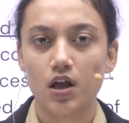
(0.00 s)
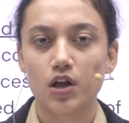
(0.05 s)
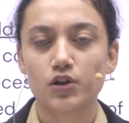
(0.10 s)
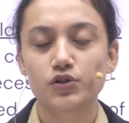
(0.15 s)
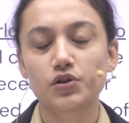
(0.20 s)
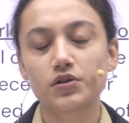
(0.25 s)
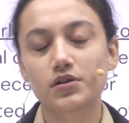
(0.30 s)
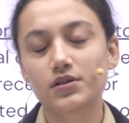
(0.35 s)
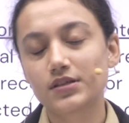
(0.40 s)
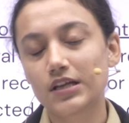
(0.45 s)

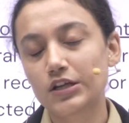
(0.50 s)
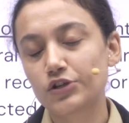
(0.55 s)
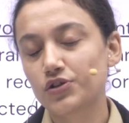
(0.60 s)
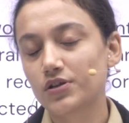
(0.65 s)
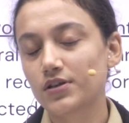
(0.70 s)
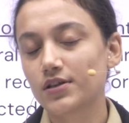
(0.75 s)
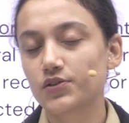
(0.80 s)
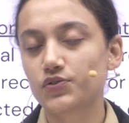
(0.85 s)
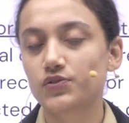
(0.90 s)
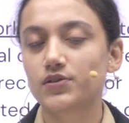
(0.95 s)
So
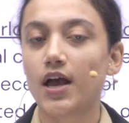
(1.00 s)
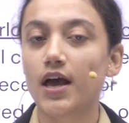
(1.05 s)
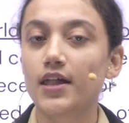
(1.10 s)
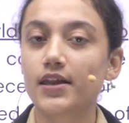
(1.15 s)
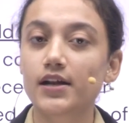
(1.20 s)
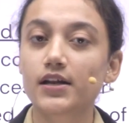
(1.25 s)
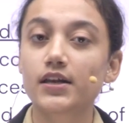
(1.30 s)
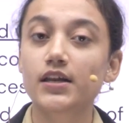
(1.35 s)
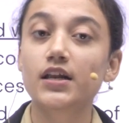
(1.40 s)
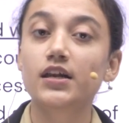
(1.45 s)
recession is
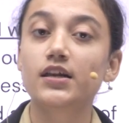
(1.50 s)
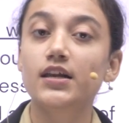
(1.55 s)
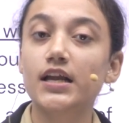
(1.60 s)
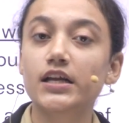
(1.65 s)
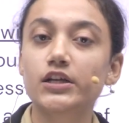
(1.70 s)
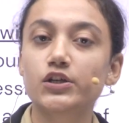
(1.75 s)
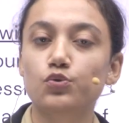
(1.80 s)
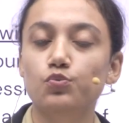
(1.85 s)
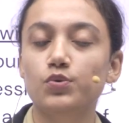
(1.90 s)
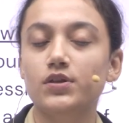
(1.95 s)
directly
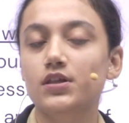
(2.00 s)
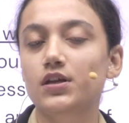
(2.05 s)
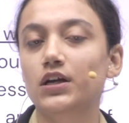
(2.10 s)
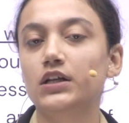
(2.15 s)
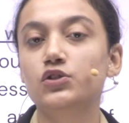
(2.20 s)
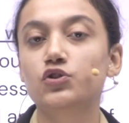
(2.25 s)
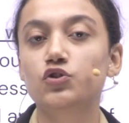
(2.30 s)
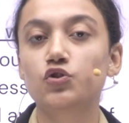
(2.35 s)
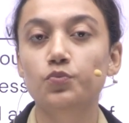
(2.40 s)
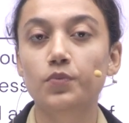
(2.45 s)
linked with
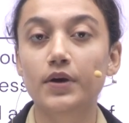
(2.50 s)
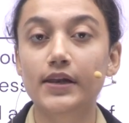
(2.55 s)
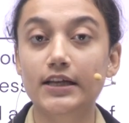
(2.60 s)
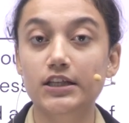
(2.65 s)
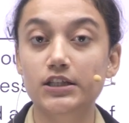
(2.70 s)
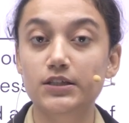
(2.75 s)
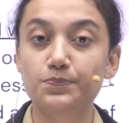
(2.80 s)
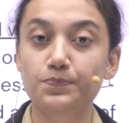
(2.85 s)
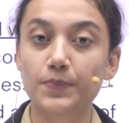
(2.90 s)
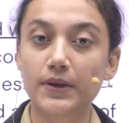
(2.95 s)
consumer
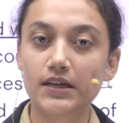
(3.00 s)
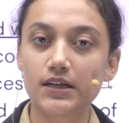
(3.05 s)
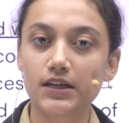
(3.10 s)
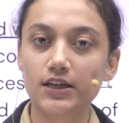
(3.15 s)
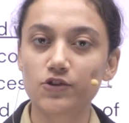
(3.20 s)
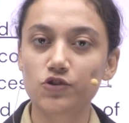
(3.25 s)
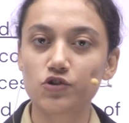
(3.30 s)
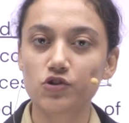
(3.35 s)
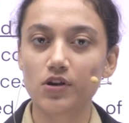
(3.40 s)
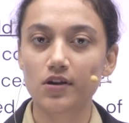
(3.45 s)

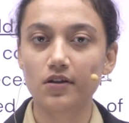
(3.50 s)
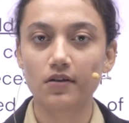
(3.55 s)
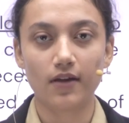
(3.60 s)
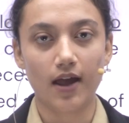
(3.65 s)
expenditure